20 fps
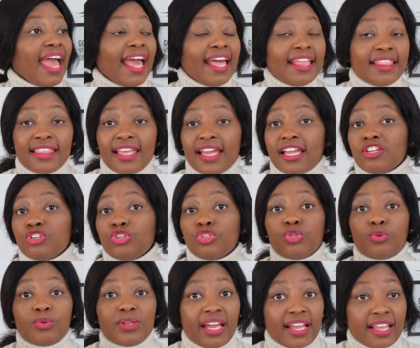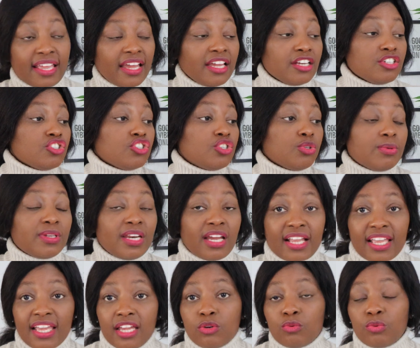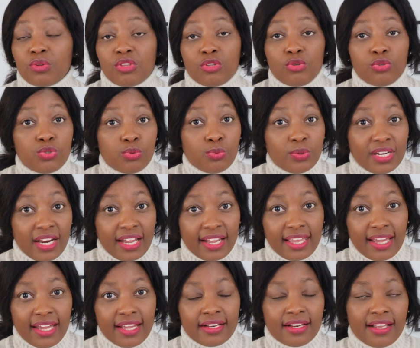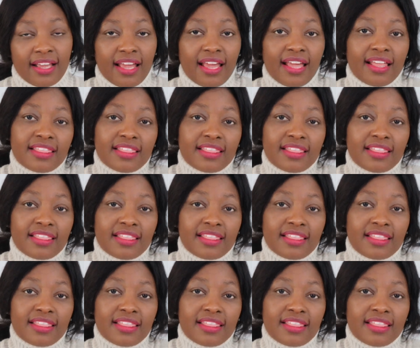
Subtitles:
And then you do it again, you do it again, you do it again.